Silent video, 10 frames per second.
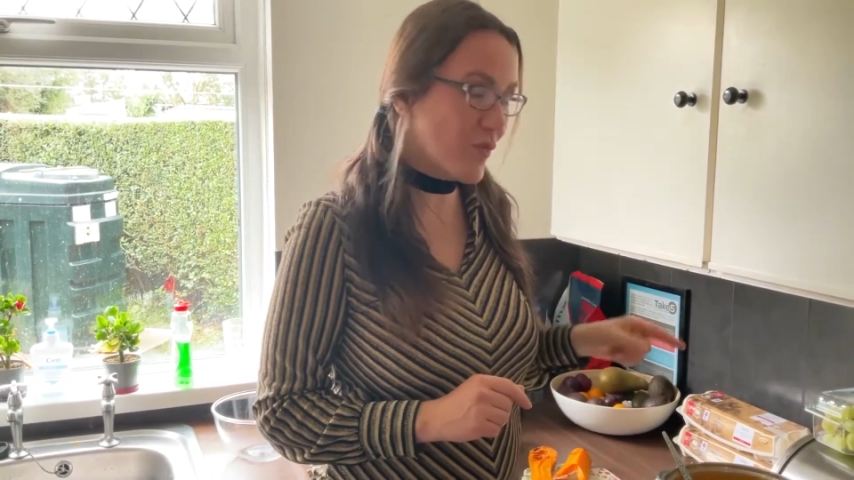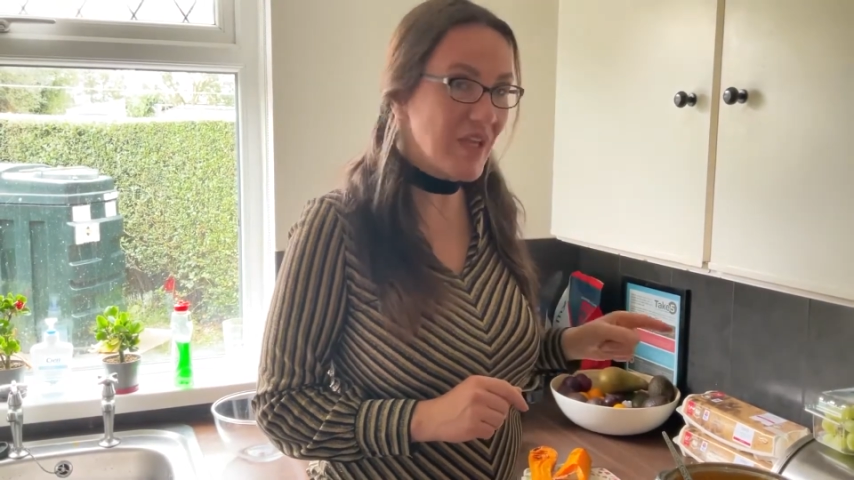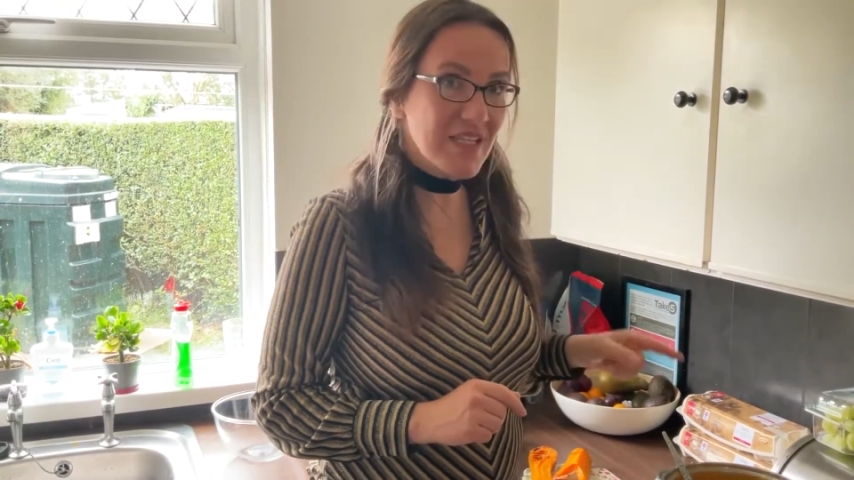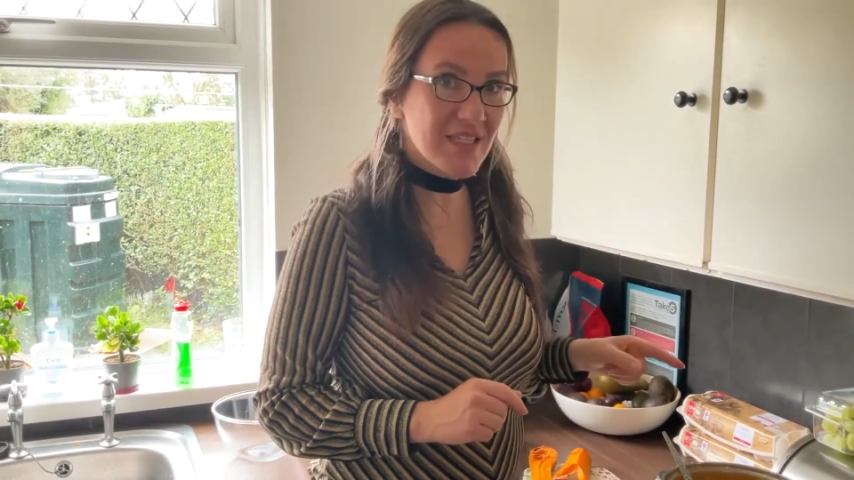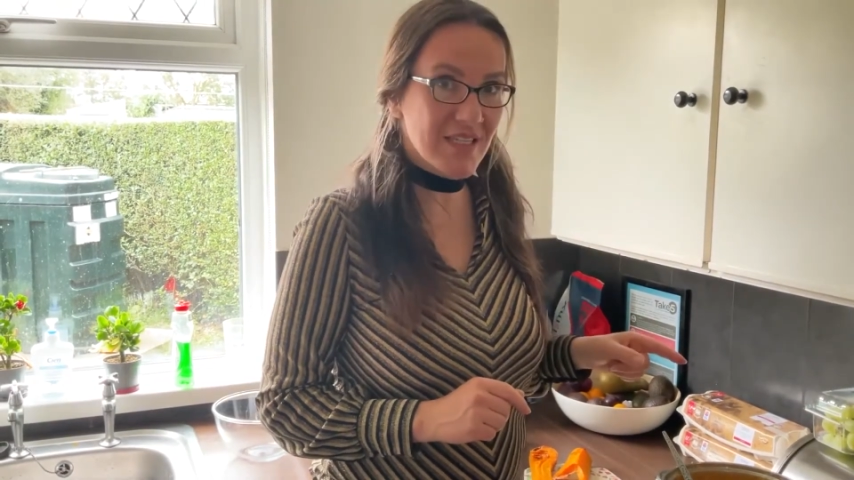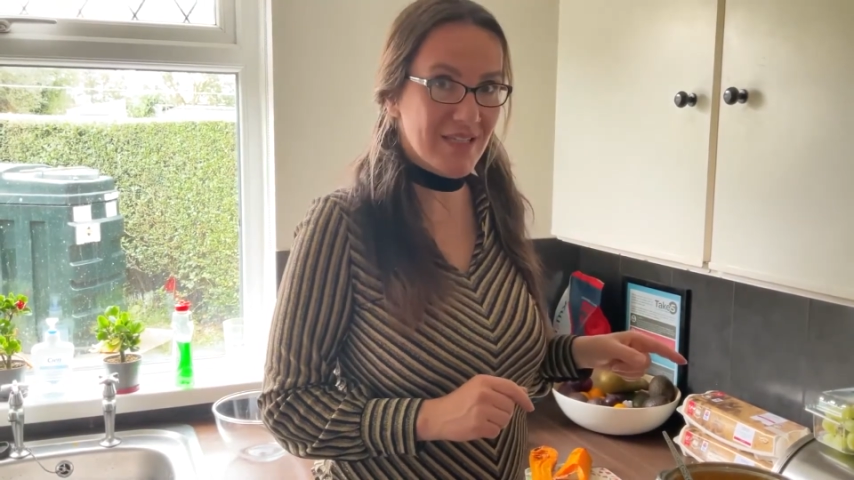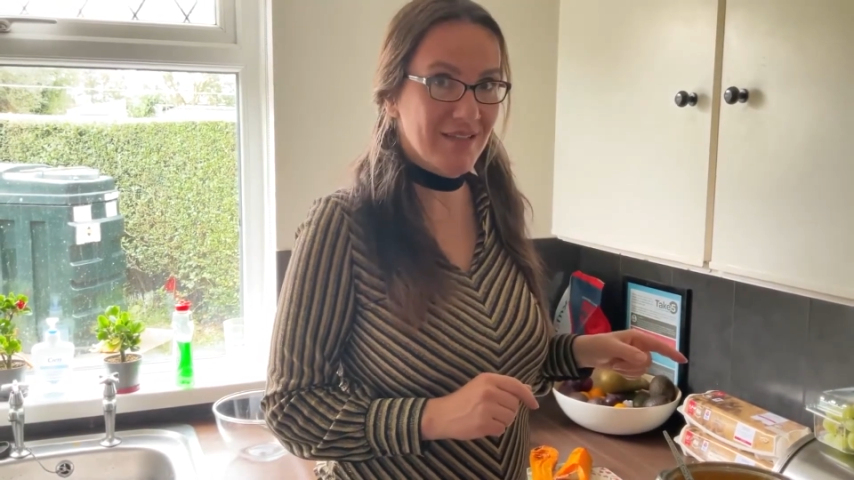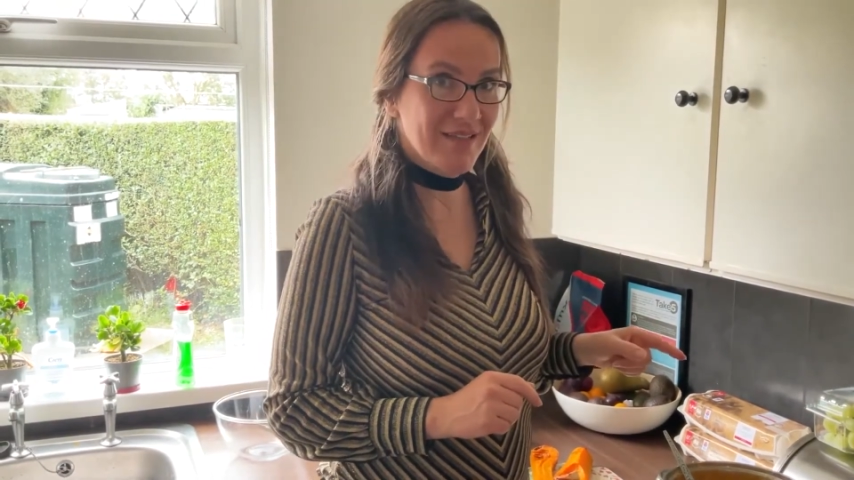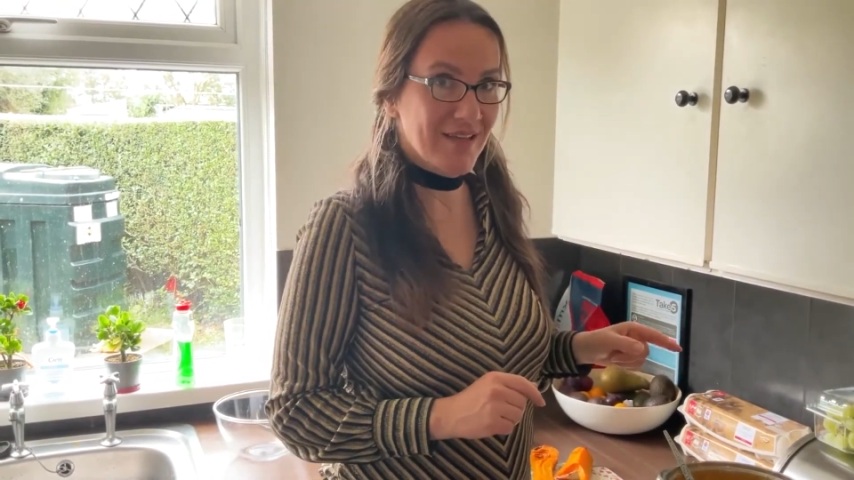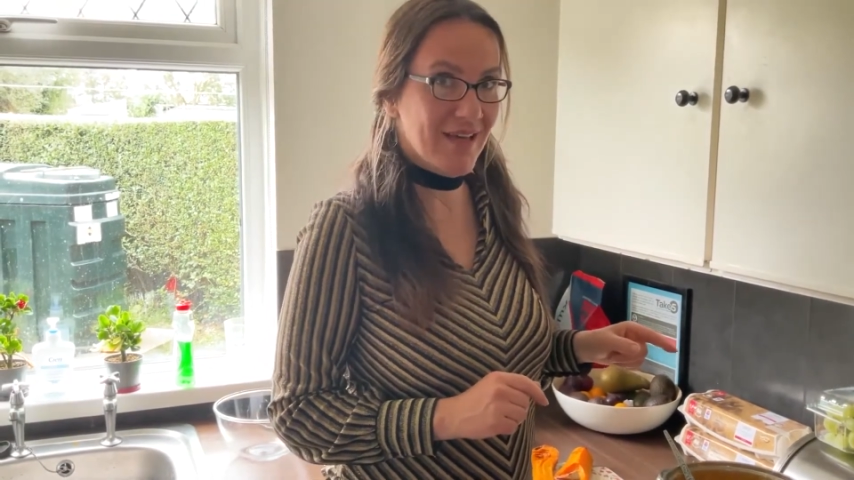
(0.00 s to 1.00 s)

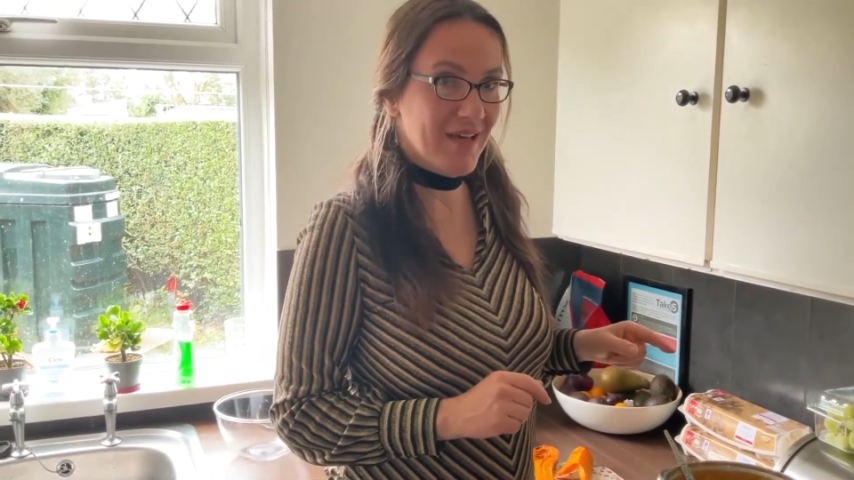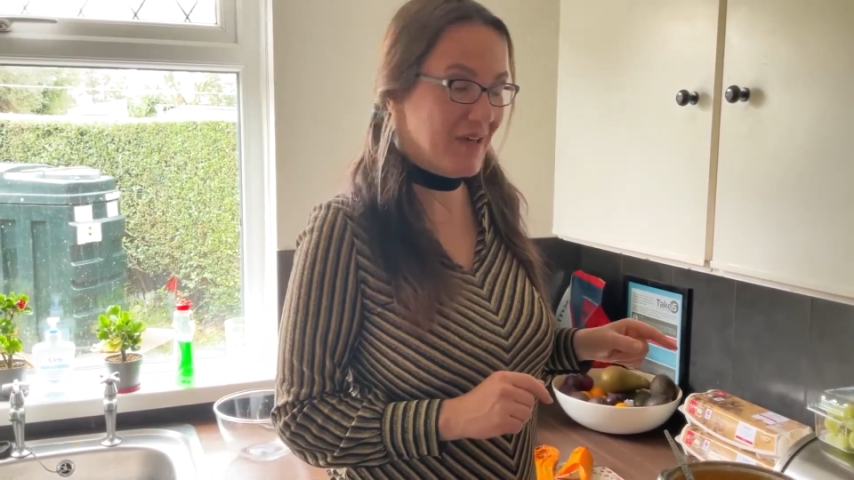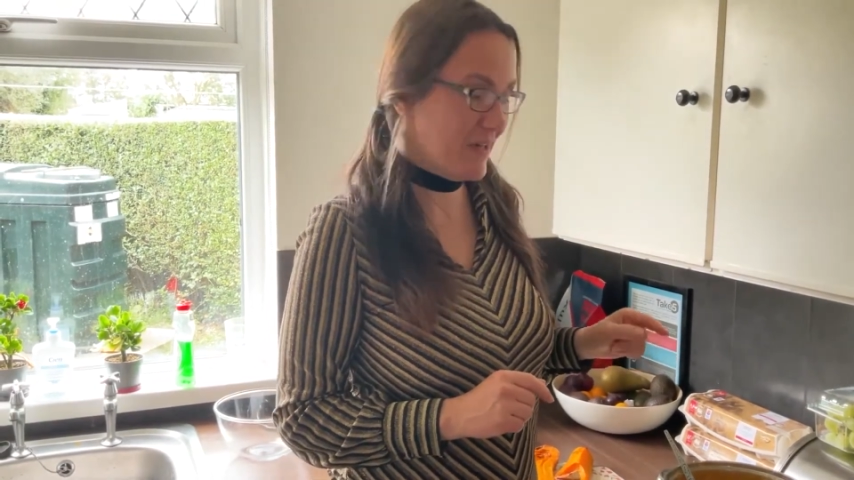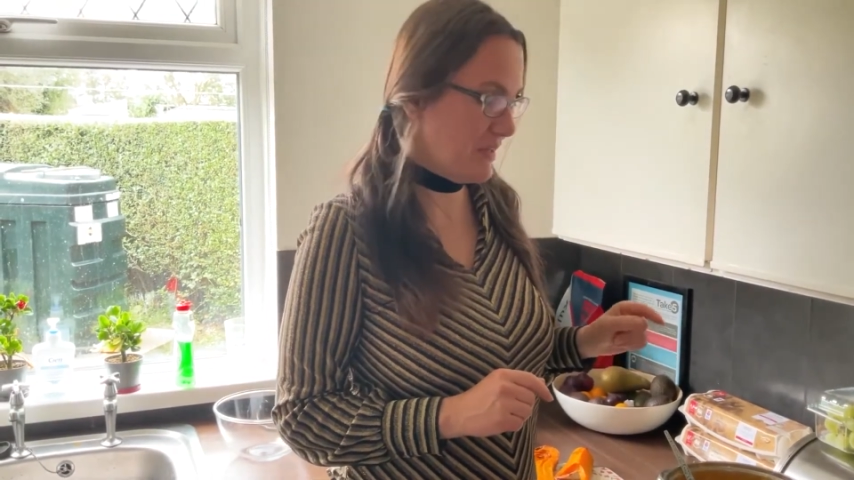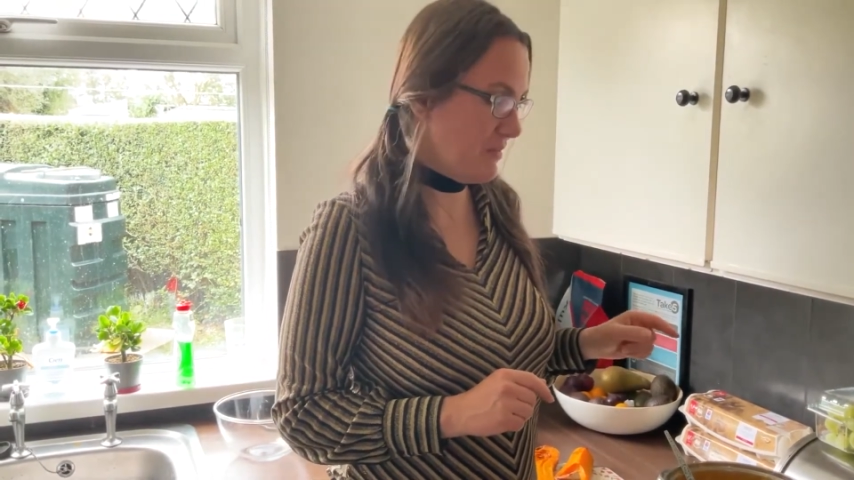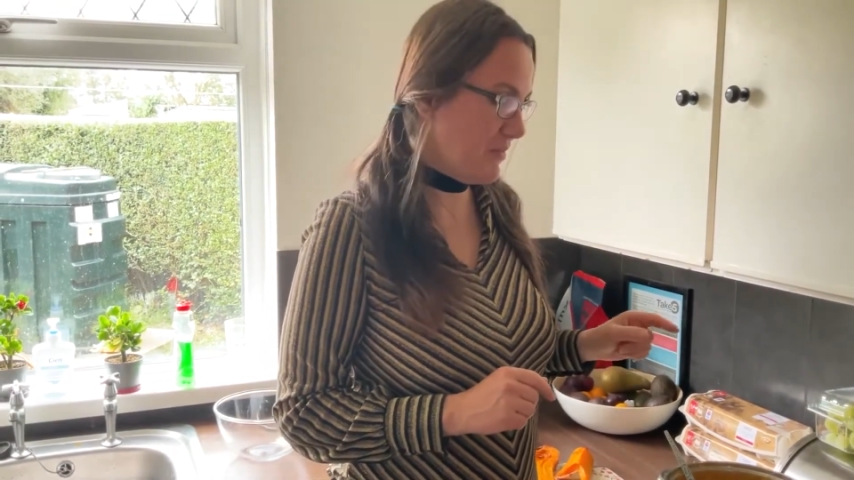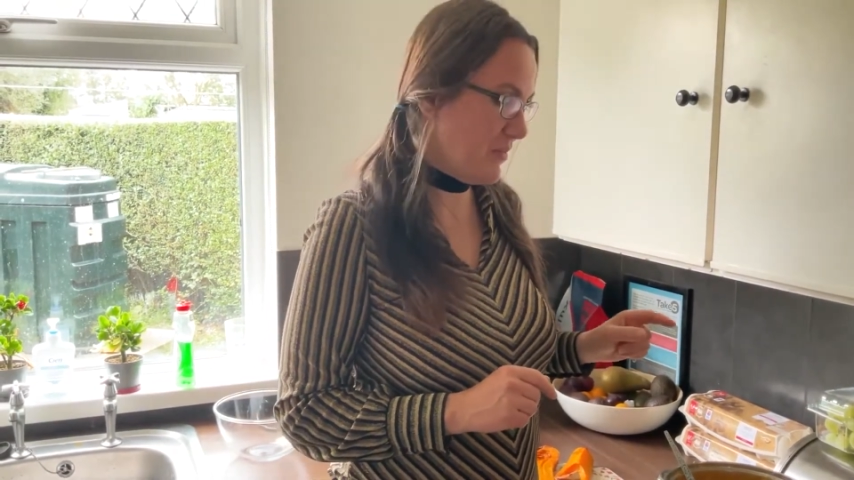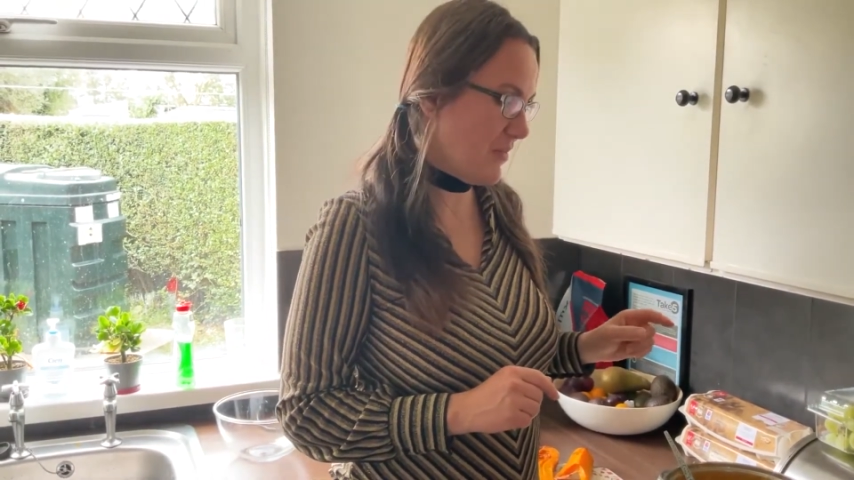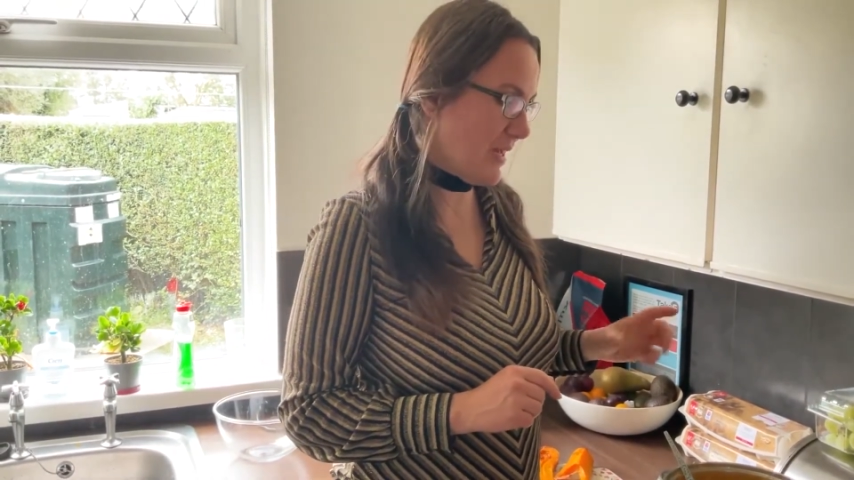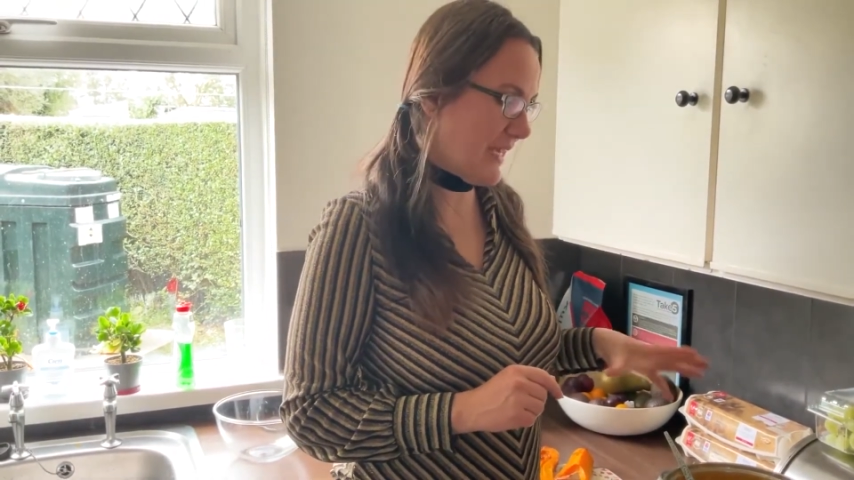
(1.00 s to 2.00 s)
reason I